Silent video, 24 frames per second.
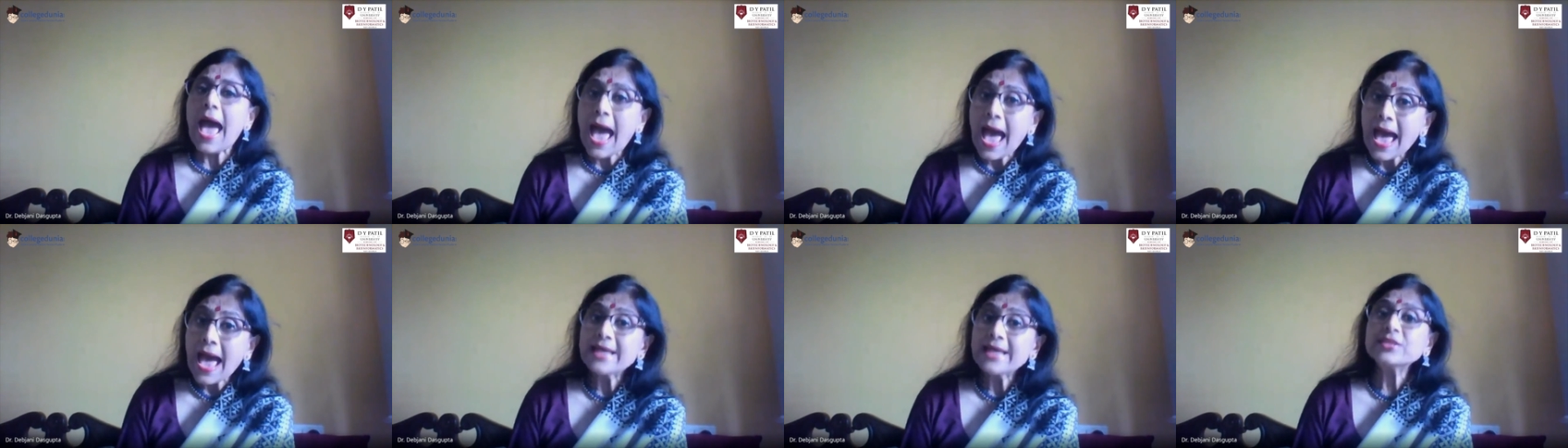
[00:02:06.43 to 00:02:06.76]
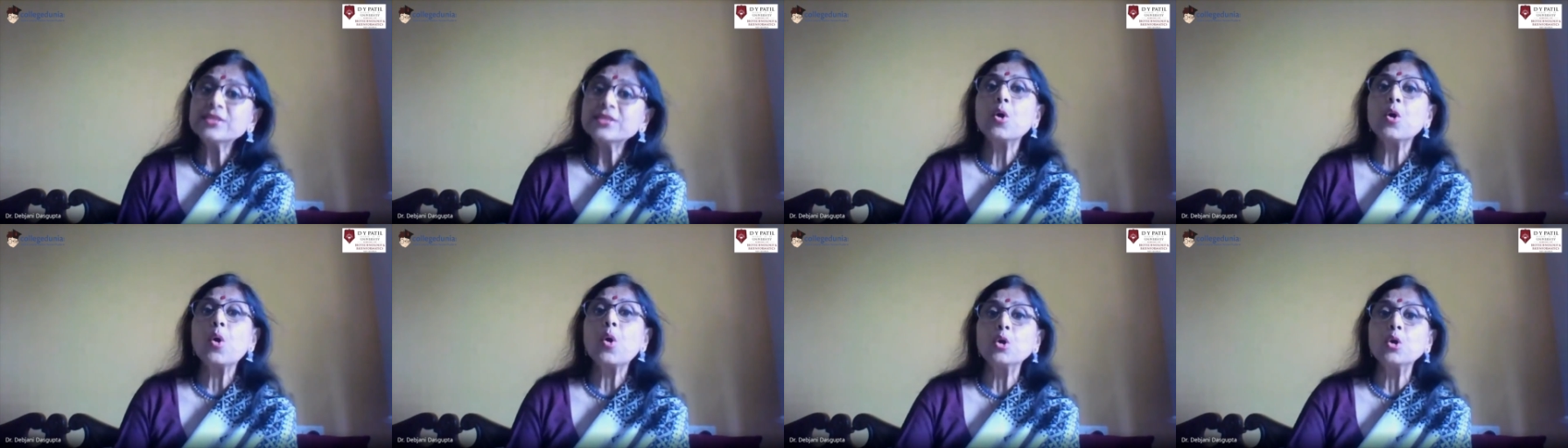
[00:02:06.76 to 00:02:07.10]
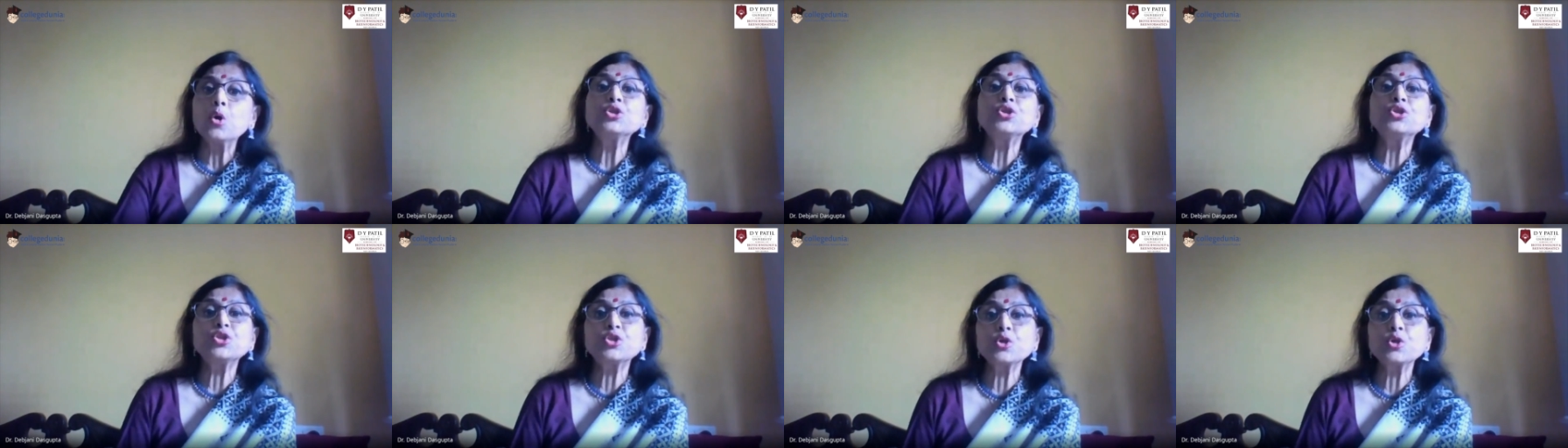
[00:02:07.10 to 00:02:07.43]
and
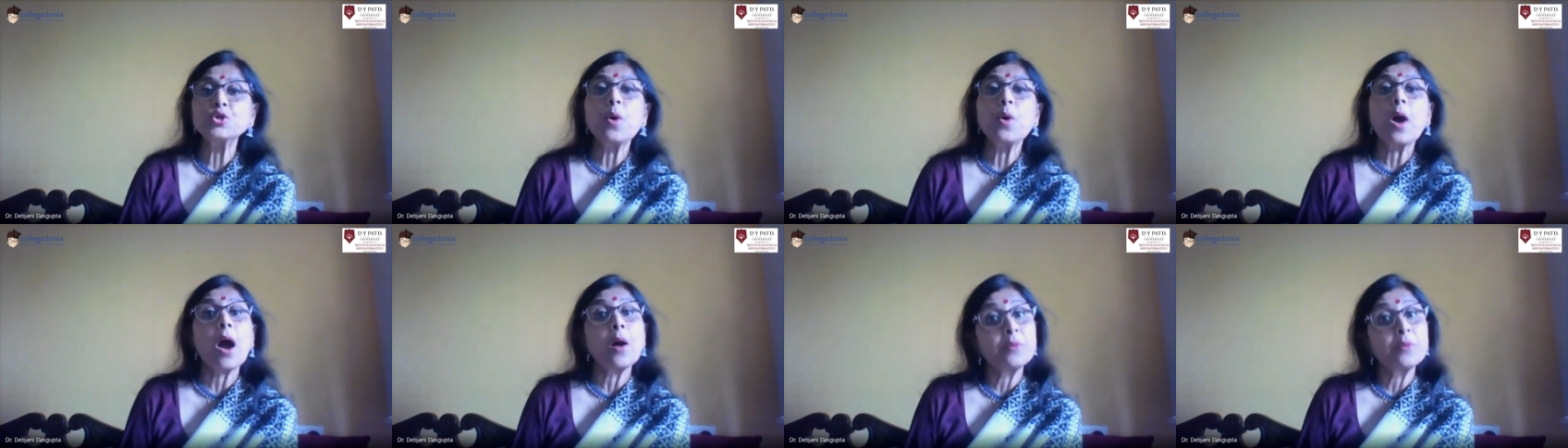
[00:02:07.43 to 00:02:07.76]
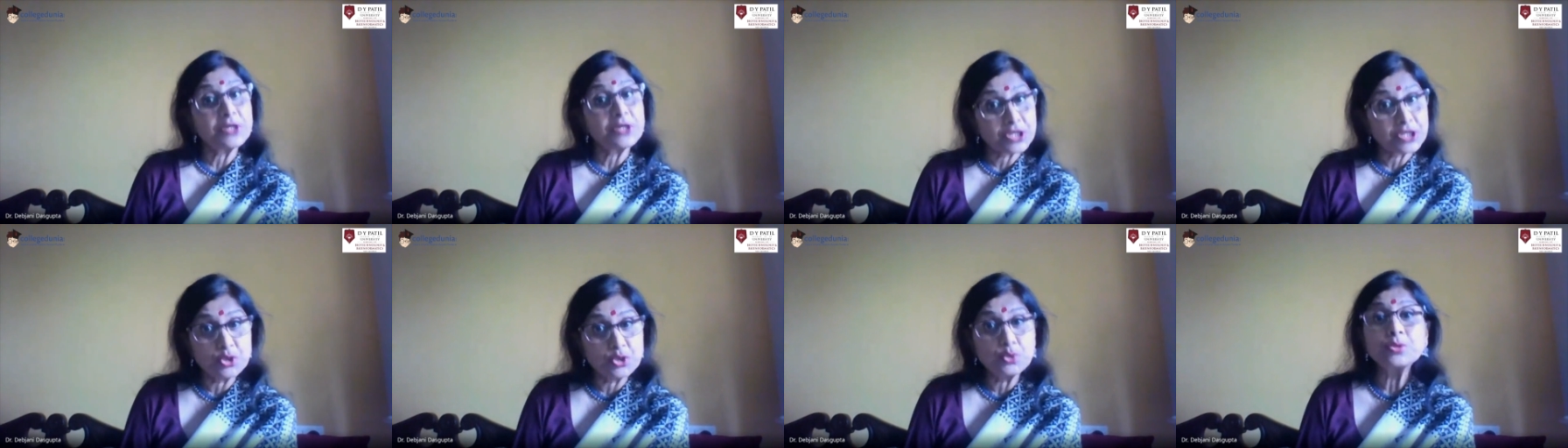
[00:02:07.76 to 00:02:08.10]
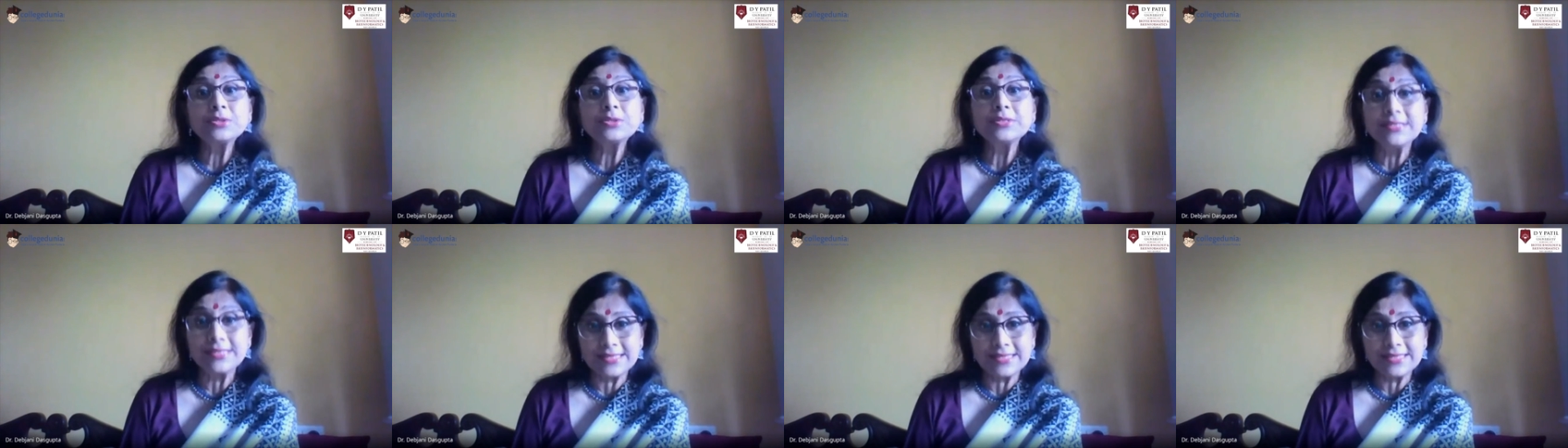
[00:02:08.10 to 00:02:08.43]
also our
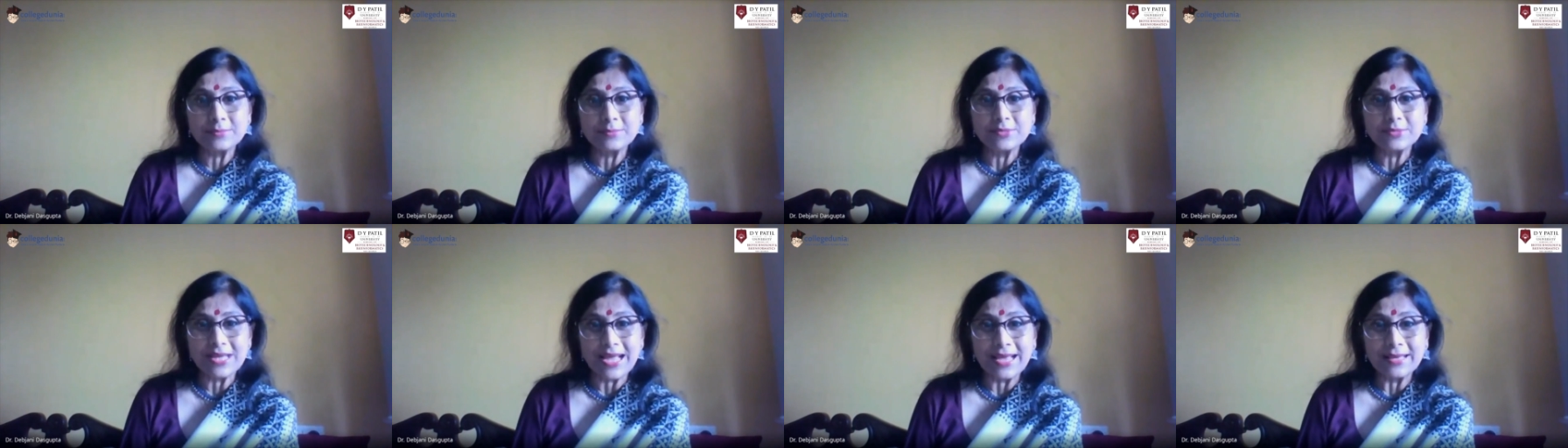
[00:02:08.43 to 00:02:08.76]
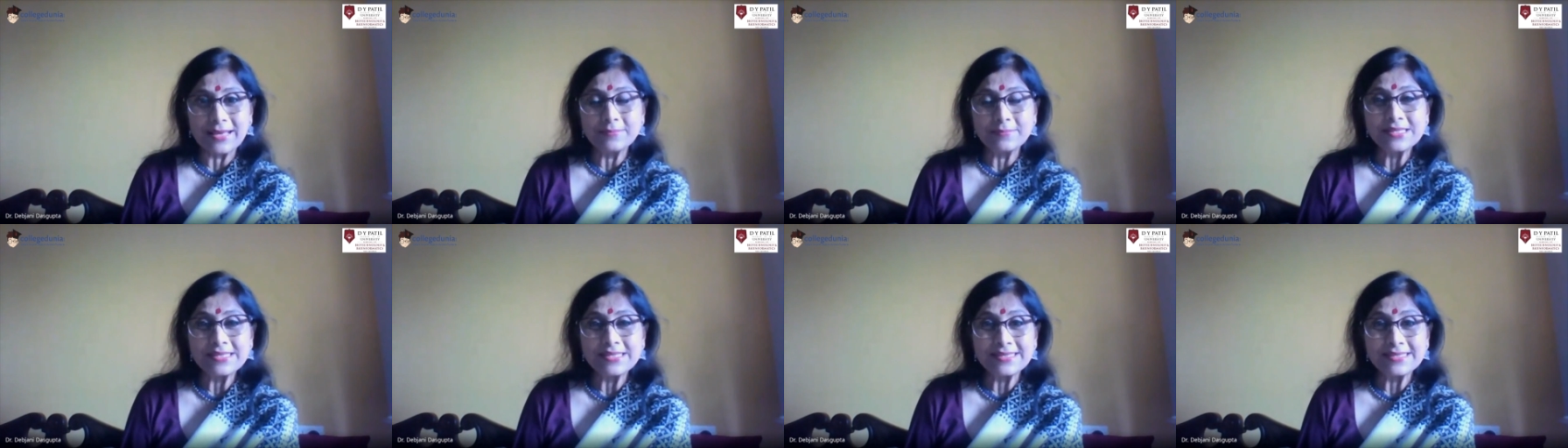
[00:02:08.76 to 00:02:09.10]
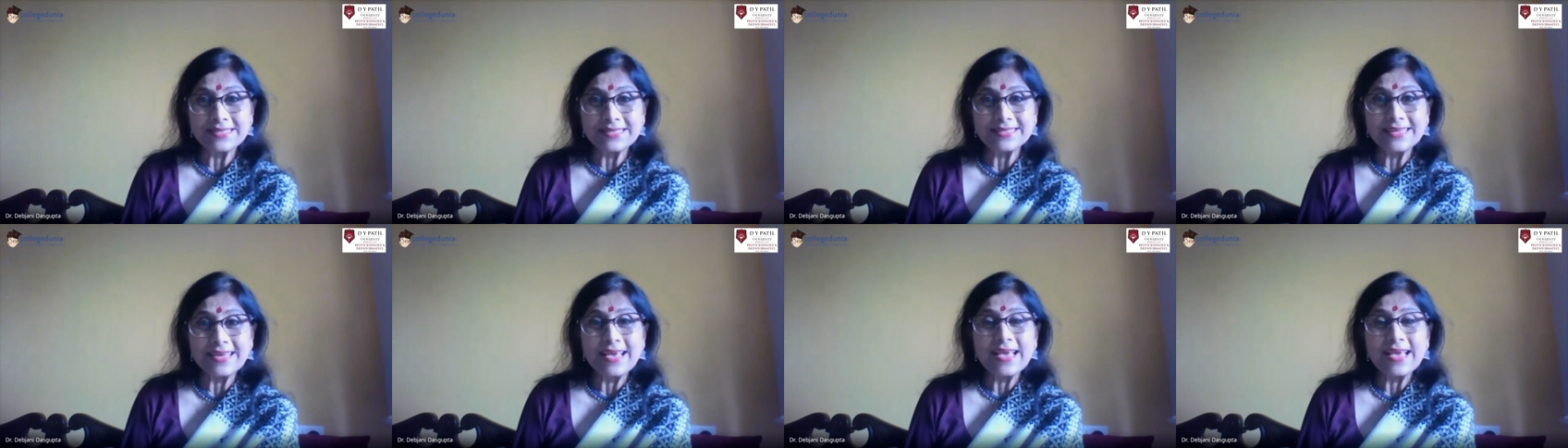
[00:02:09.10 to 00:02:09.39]
students sometimes.